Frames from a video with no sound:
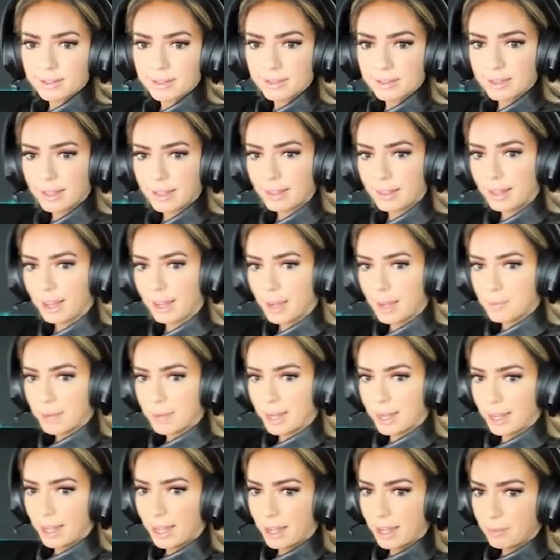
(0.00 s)
I think I
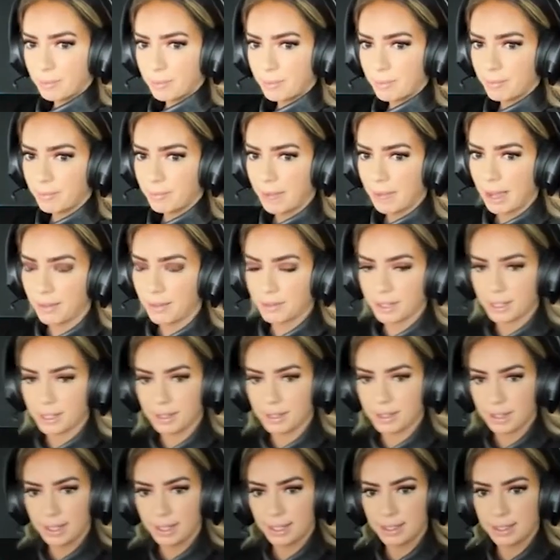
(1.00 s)
might have a
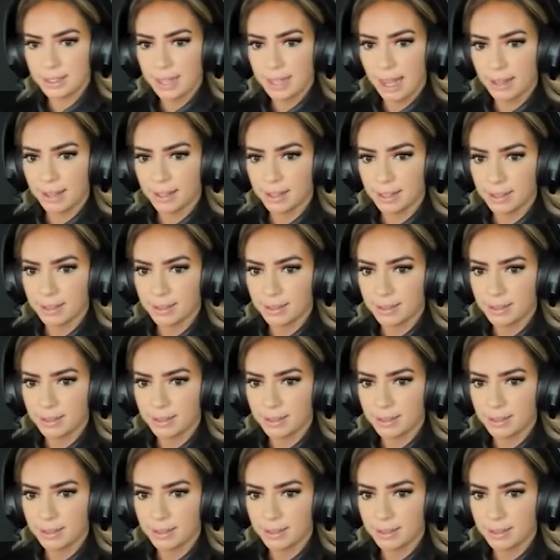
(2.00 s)
hidden talent